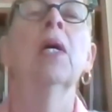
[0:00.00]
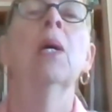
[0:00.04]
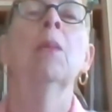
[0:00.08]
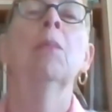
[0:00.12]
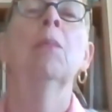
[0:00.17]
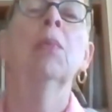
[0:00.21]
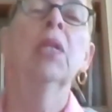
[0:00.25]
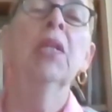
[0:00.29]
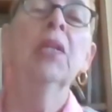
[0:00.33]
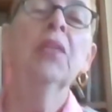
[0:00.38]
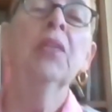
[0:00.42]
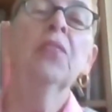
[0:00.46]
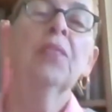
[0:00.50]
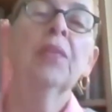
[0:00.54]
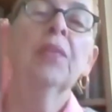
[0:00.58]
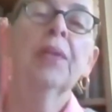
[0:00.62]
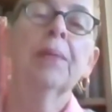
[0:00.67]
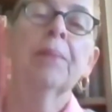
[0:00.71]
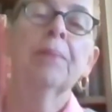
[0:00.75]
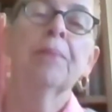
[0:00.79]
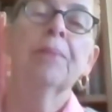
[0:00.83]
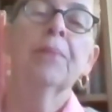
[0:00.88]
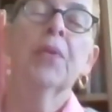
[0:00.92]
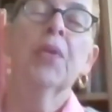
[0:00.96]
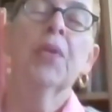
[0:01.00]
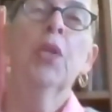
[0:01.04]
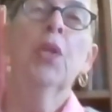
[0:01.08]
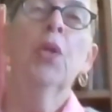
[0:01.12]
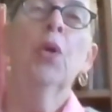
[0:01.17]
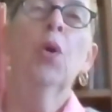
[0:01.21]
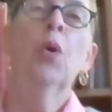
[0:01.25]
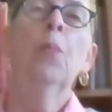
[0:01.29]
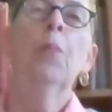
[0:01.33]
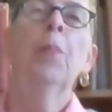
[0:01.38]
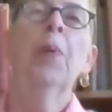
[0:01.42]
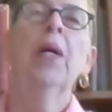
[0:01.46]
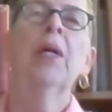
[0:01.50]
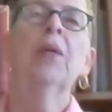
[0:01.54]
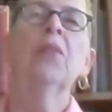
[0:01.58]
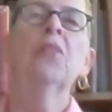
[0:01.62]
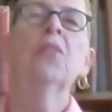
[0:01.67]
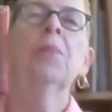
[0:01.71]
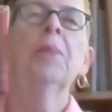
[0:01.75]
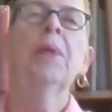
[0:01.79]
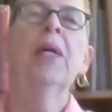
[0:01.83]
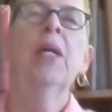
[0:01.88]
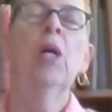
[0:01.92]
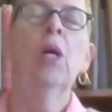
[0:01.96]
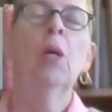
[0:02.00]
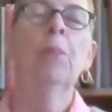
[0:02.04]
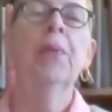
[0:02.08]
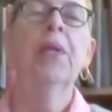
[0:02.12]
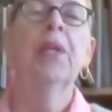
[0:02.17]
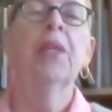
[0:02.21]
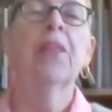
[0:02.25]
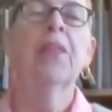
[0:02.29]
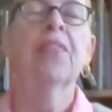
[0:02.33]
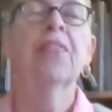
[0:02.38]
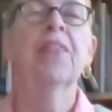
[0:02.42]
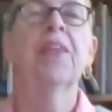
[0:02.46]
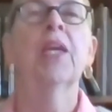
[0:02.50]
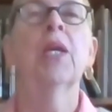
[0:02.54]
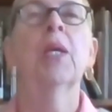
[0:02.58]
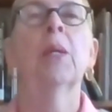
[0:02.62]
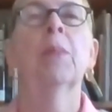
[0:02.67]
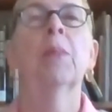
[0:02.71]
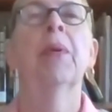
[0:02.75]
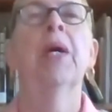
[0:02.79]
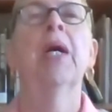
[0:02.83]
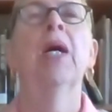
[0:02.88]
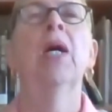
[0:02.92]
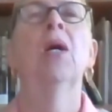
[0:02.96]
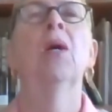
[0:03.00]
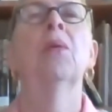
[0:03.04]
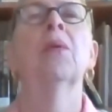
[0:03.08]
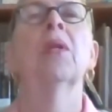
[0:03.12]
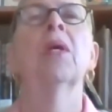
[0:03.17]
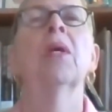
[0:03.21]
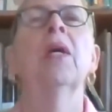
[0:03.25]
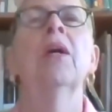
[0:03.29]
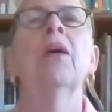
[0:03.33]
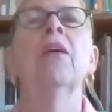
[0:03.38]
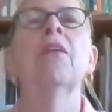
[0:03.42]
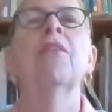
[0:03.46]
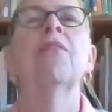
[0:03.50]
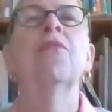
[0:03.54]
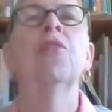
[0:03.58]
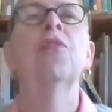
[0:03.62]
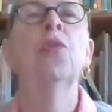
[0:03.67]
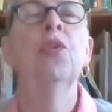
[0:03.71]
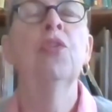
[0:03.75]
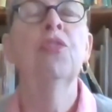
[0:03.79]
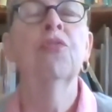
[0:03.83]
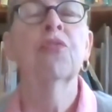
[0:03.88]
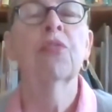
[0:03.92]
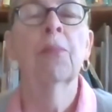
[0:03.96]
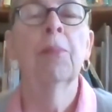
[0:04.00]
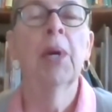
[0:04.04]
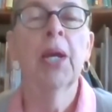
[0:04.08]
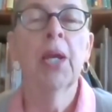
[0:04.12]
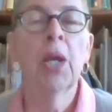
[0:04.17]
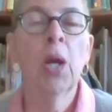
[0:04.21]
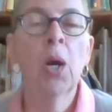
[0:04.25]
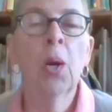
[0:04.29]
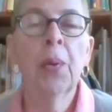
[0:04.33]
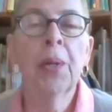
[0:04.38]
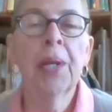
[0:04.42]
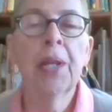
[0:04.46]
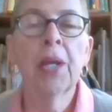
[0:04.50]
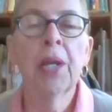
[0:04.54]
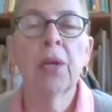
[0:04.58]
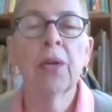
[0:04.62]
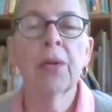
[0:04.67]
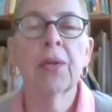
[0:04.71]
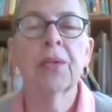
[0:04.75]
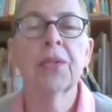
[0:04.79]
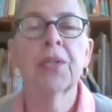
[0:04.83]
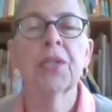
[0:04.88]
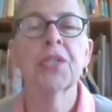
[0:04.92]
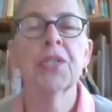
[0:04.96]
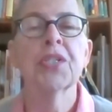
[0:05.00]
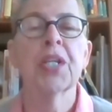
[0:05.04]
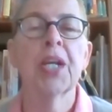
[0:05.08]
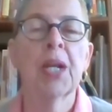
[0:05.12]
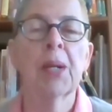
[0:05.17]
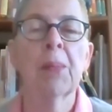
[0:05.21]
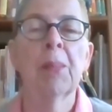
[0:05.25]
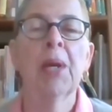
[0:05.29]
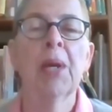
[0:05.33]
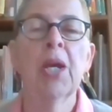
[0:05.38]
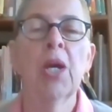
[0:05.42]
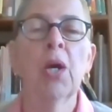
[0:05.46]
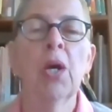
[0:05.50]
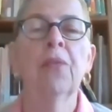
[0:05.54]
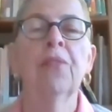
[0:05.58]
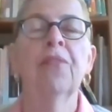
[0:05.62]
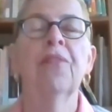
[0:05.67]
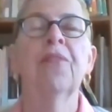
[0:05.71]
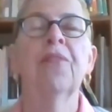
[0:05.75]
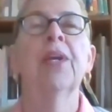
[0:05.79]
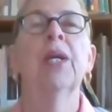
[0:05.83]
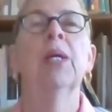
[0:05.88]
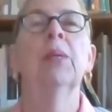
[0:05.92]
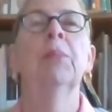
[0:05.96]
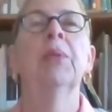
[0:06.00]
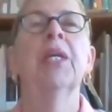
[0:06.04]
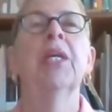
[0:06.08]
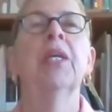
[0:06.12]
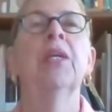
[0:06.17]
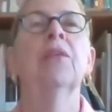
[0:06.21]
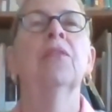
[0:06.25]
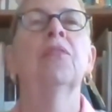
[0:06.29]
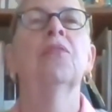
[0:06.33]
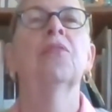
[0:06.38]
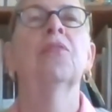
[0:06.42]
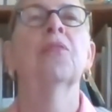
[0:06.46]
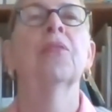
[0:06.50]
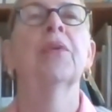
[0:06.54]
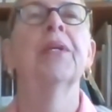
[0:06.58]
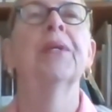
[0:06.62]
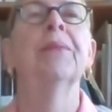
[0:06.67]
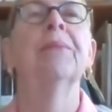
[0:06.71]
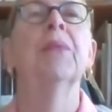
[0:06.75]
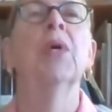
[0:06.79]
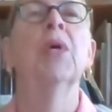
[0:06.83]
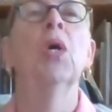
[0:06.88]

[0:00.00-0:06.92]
Melissa, Basma helped me to think about foods from my own heritage and my own family history.